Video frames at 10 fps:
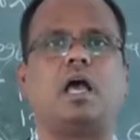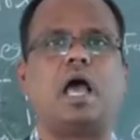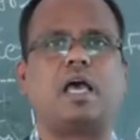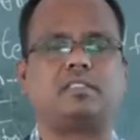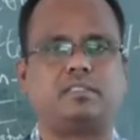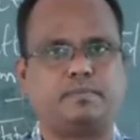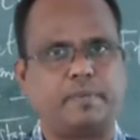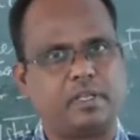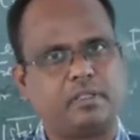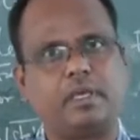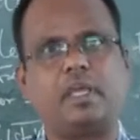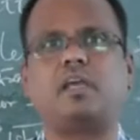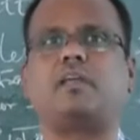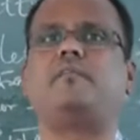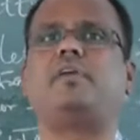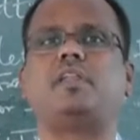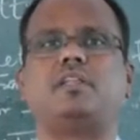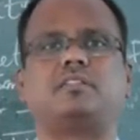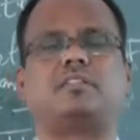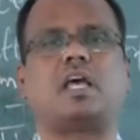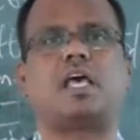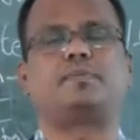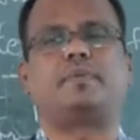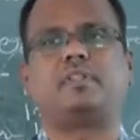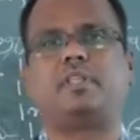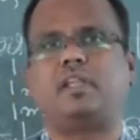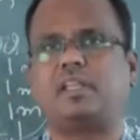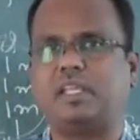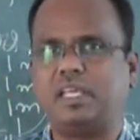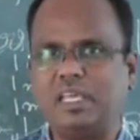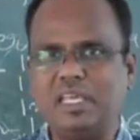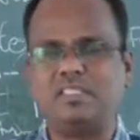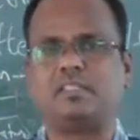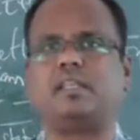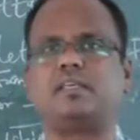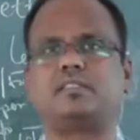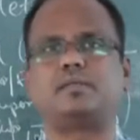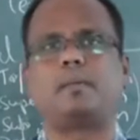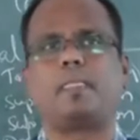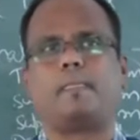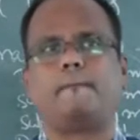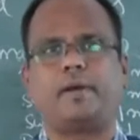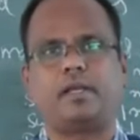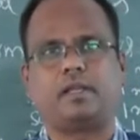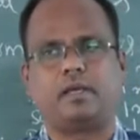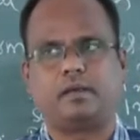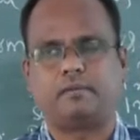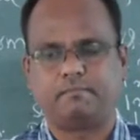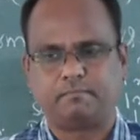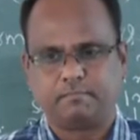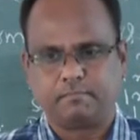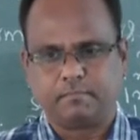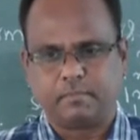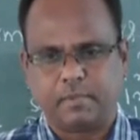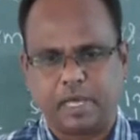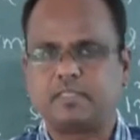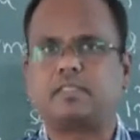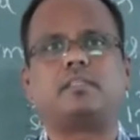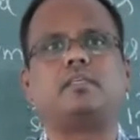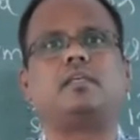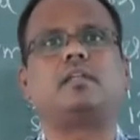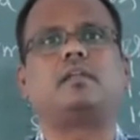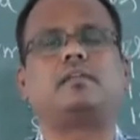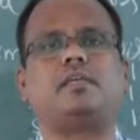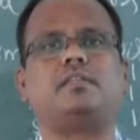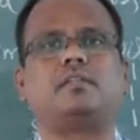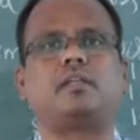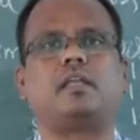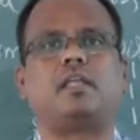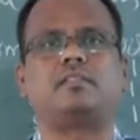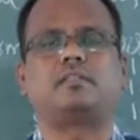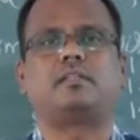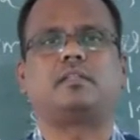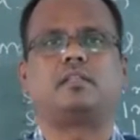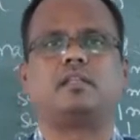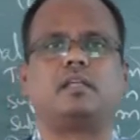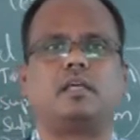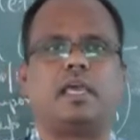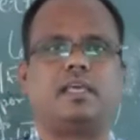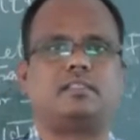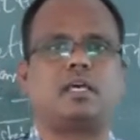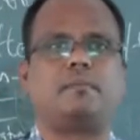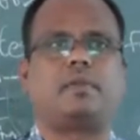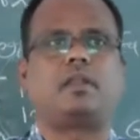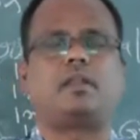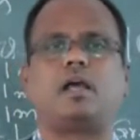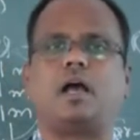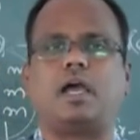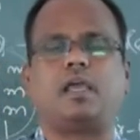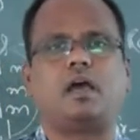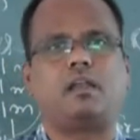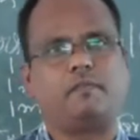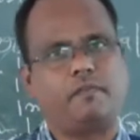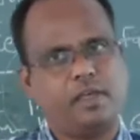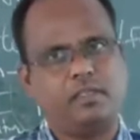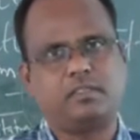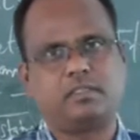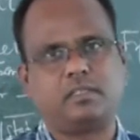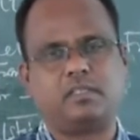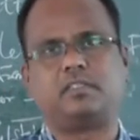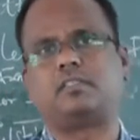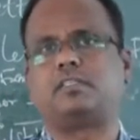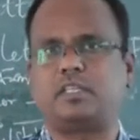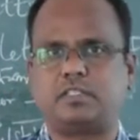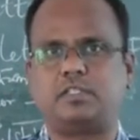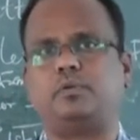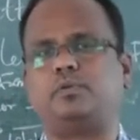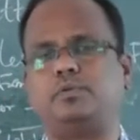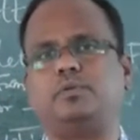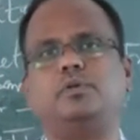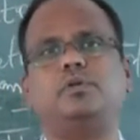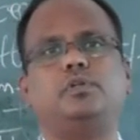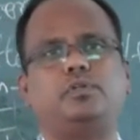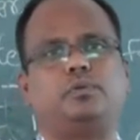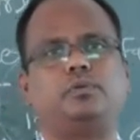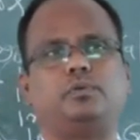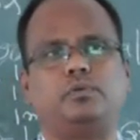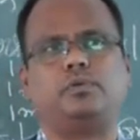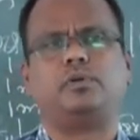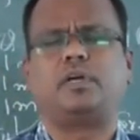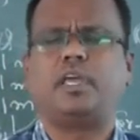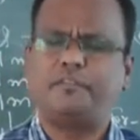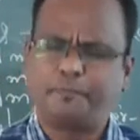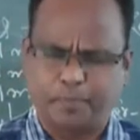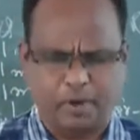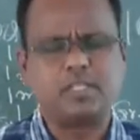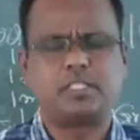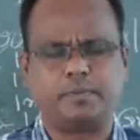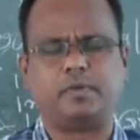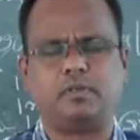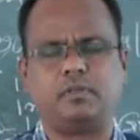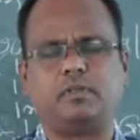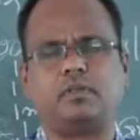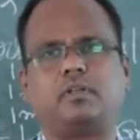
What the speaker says: as per their convenience and as per their easiness. But as a senior teacher and as an examiner, I always suggest you to, if possible,